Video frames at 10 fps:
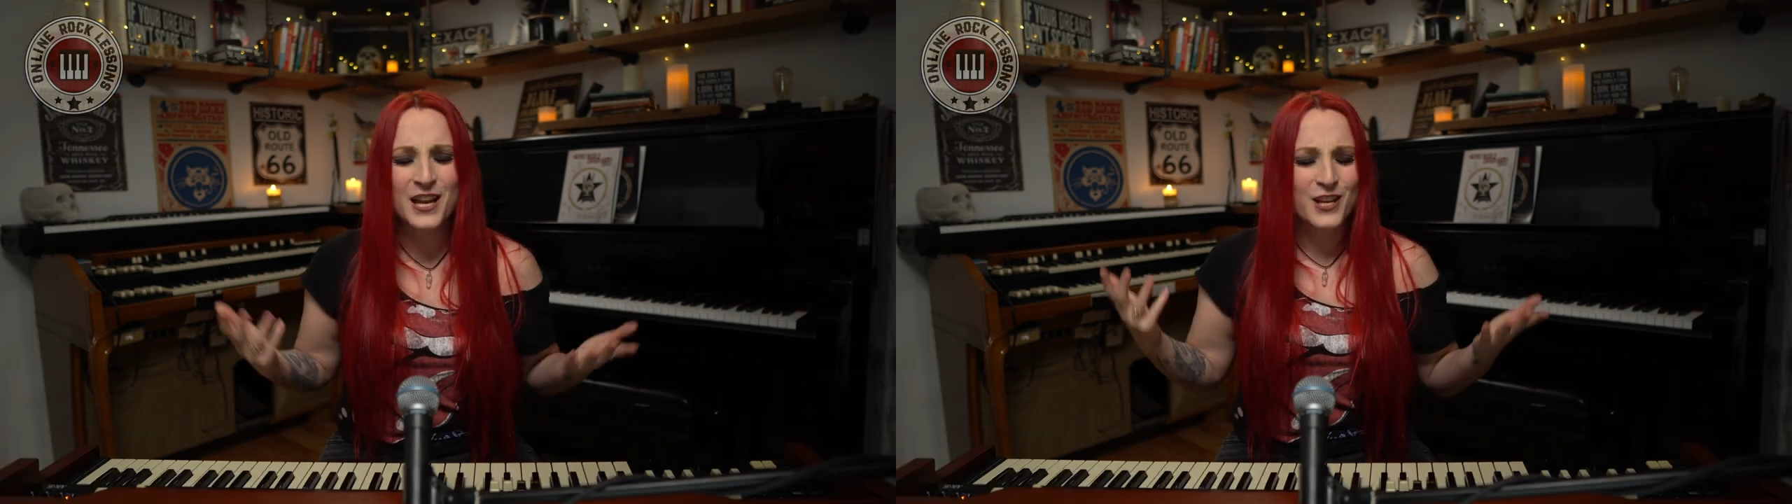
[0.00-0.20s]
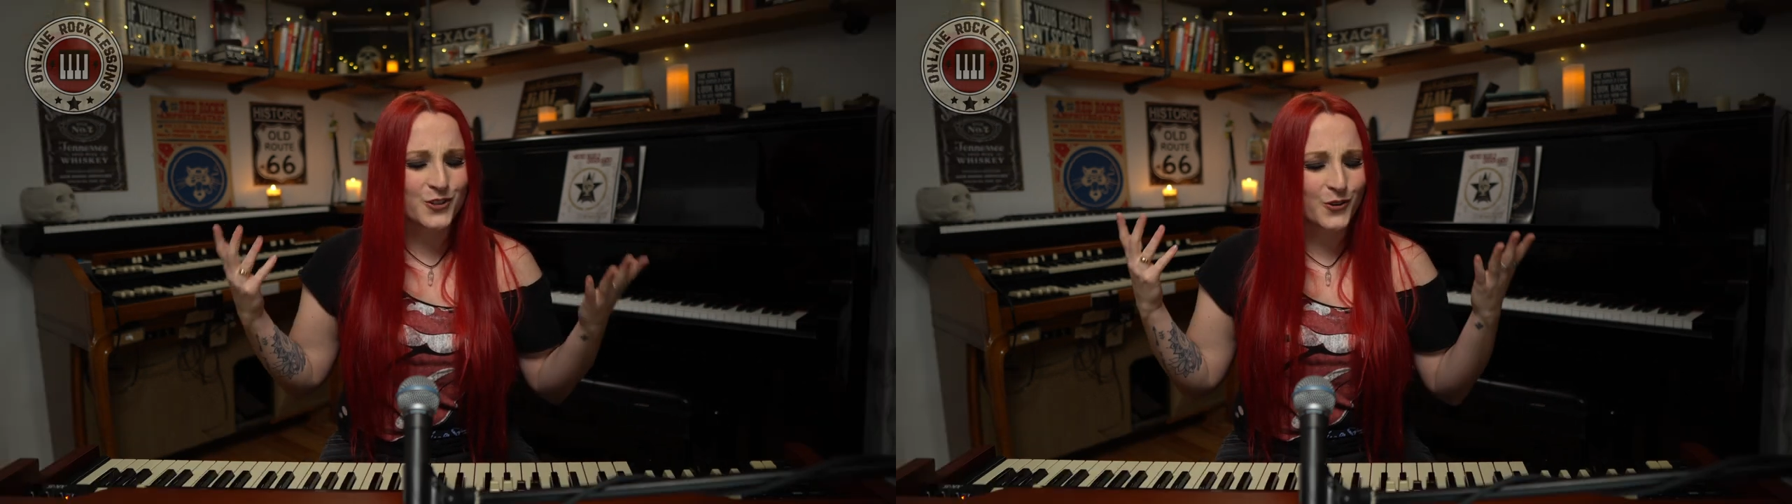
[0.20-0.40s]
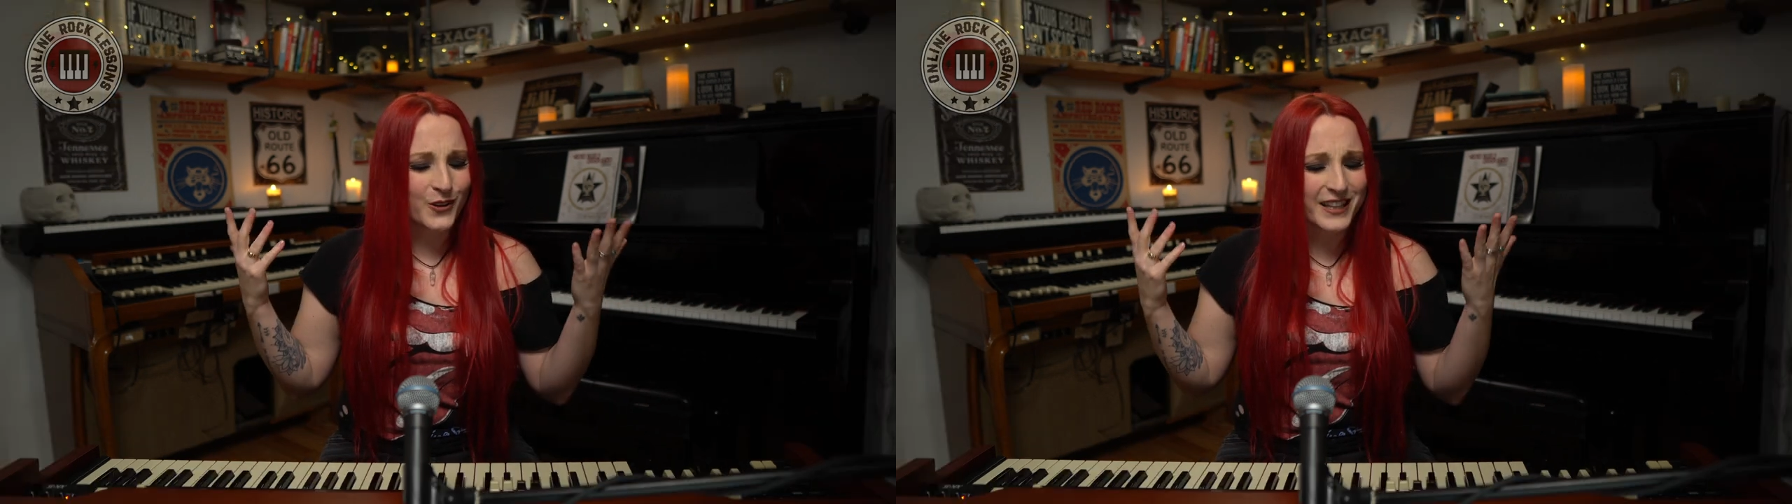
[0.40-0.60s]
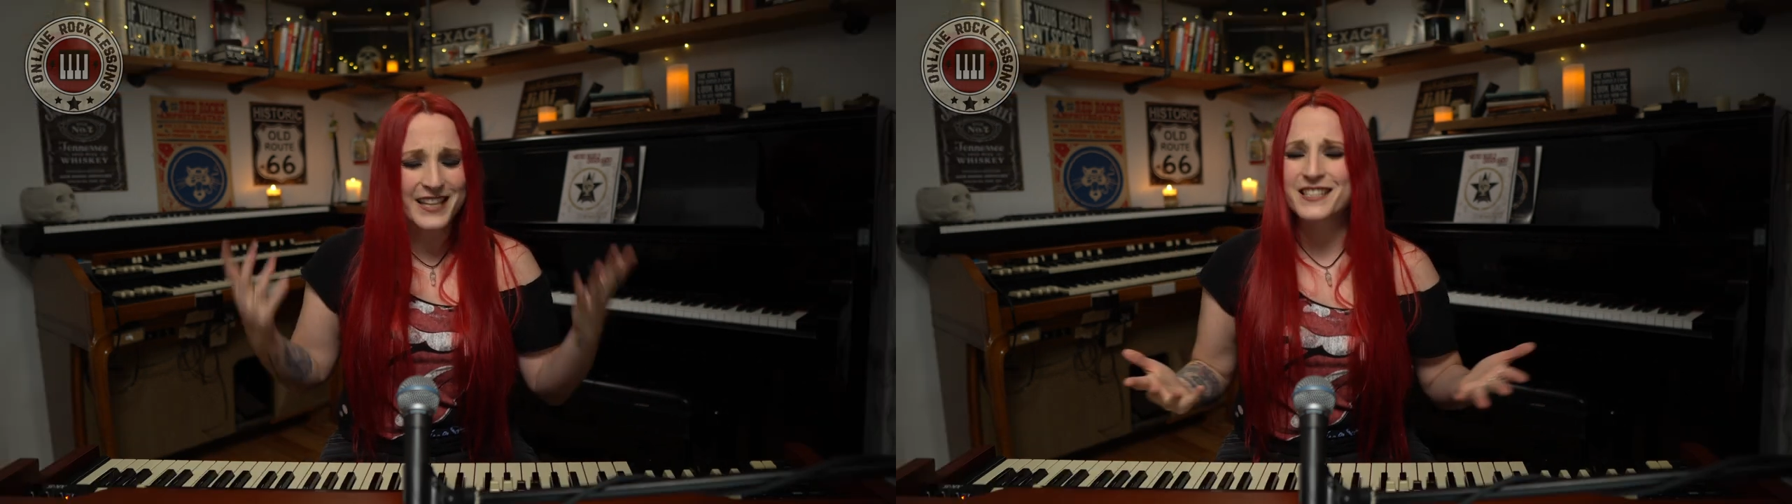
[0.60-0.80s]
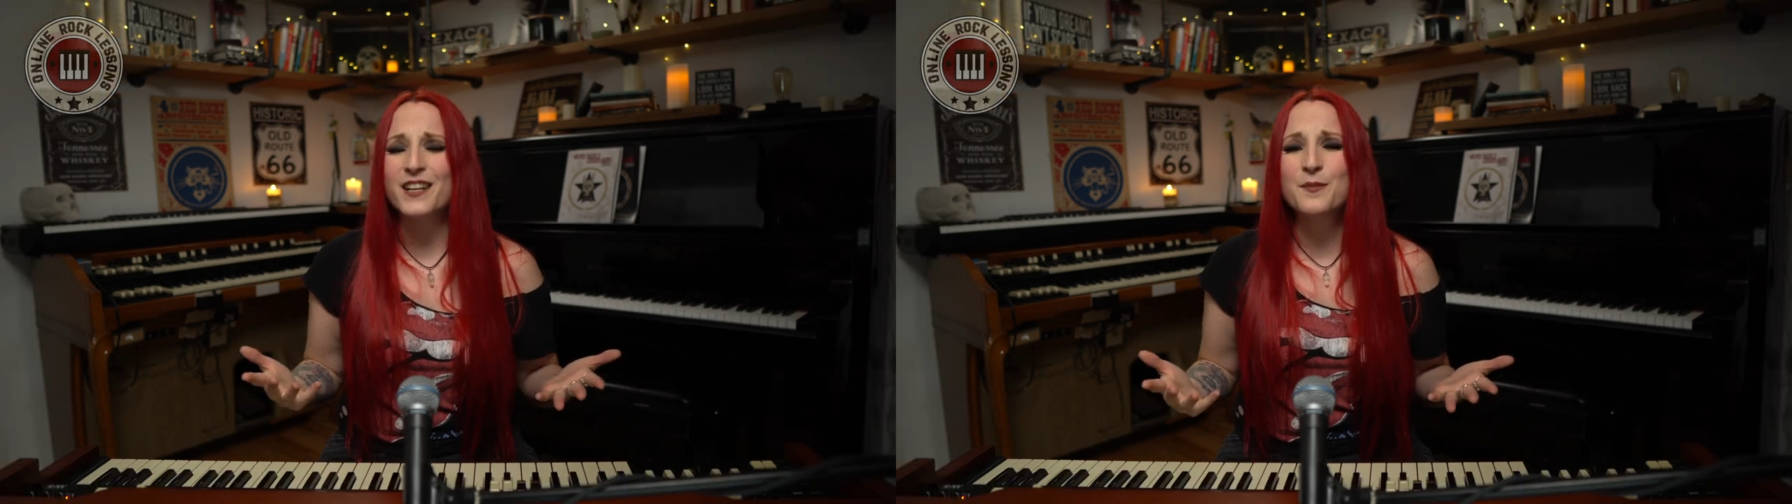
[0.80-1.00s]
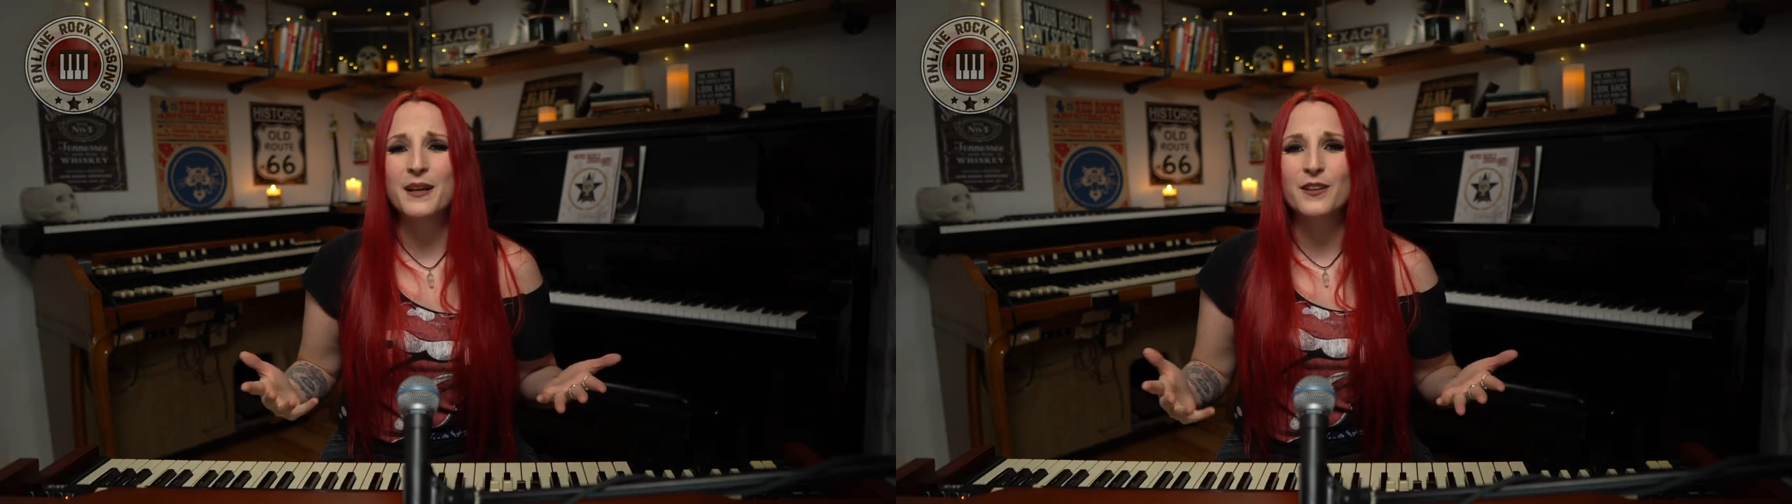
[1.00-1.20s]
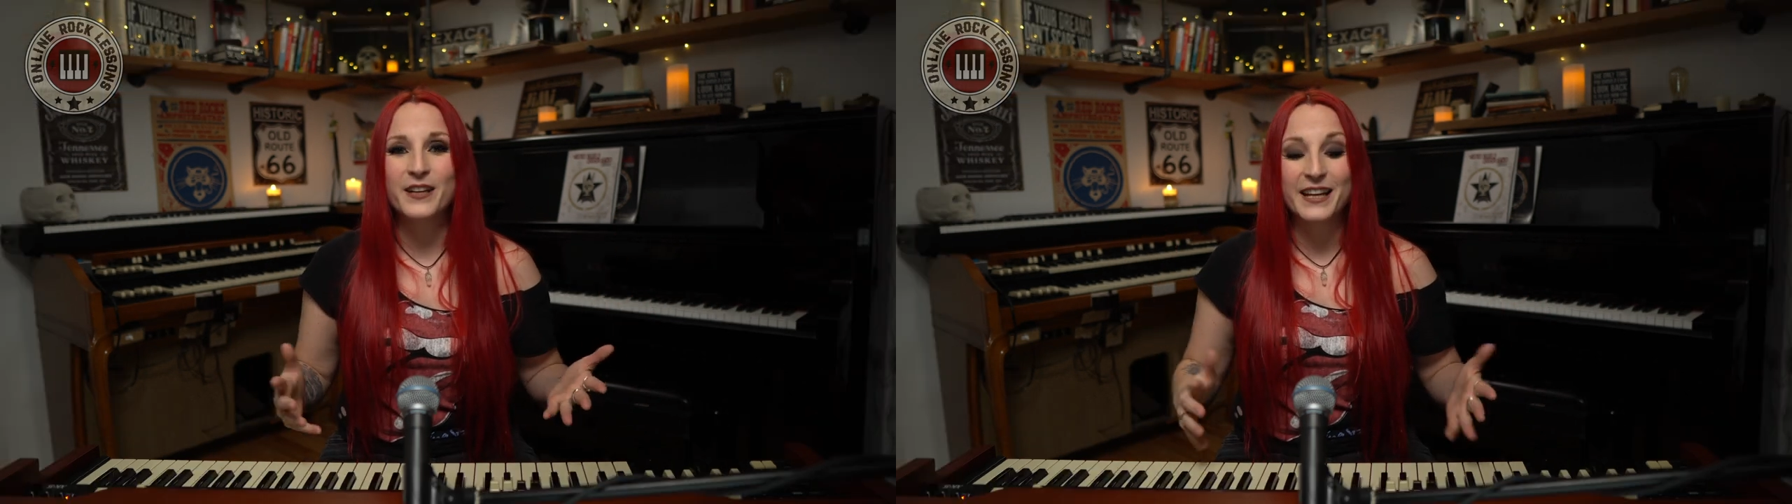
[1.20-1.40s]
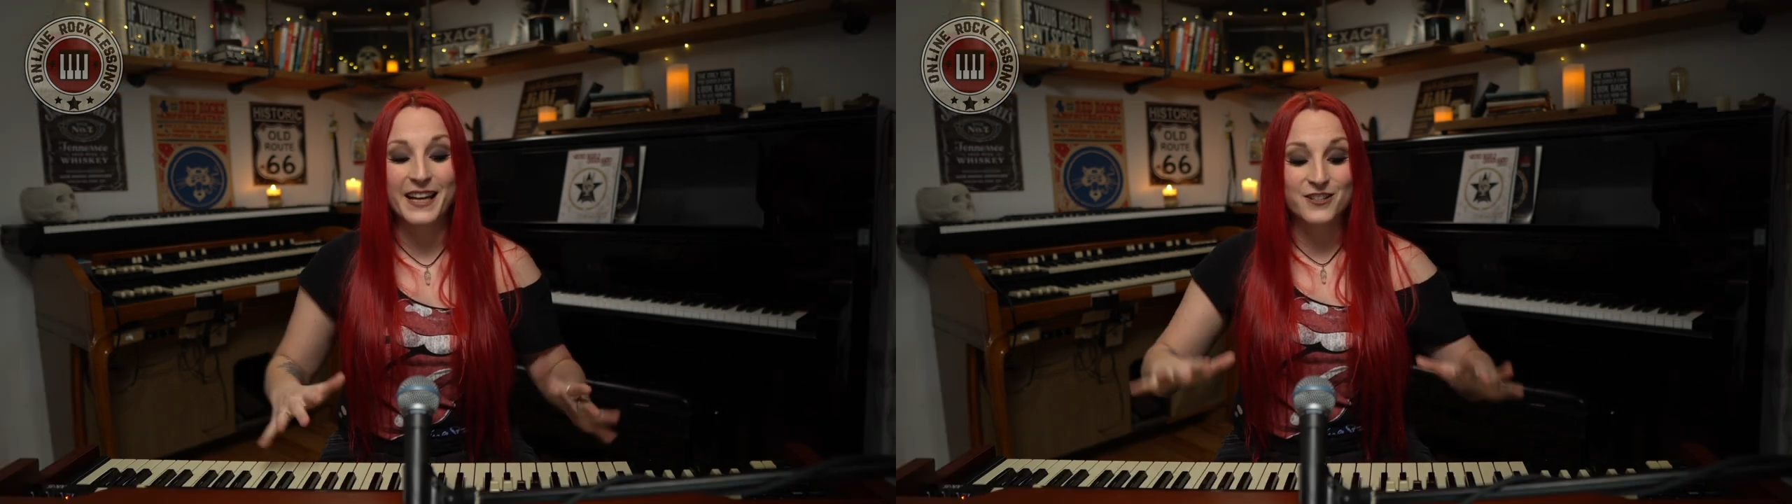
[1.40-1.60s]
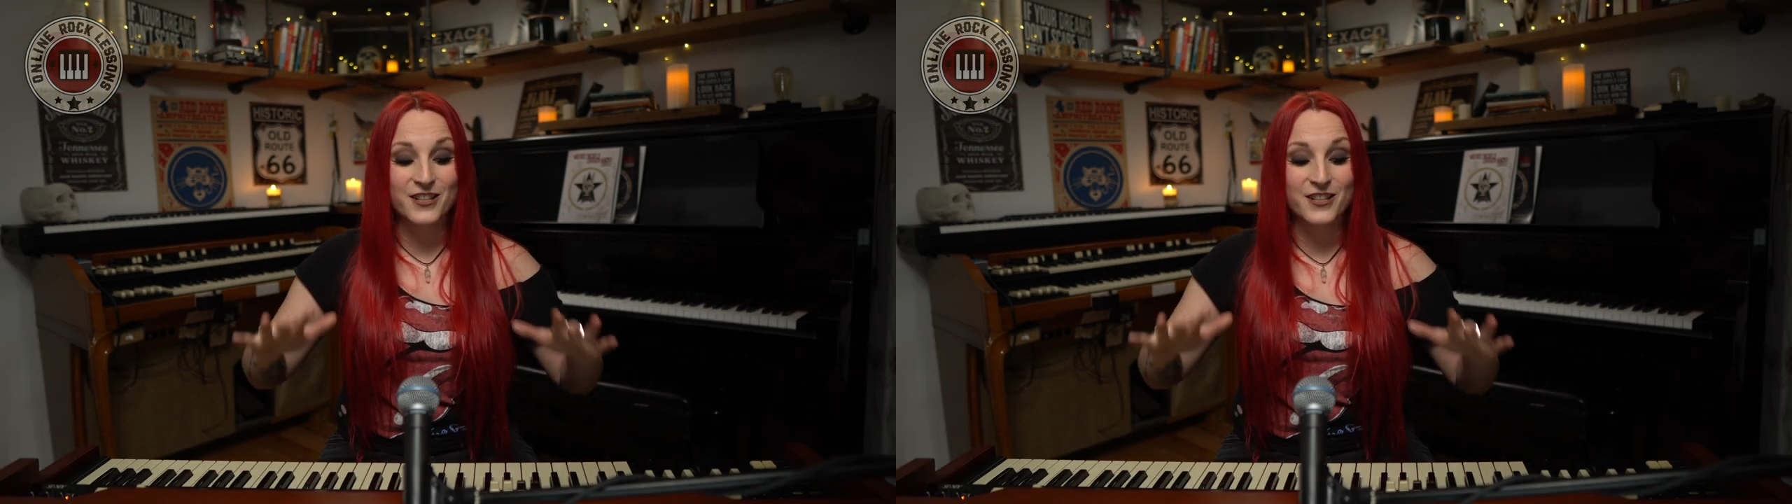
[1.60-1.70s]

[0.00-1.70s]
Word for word: So let's start by looking at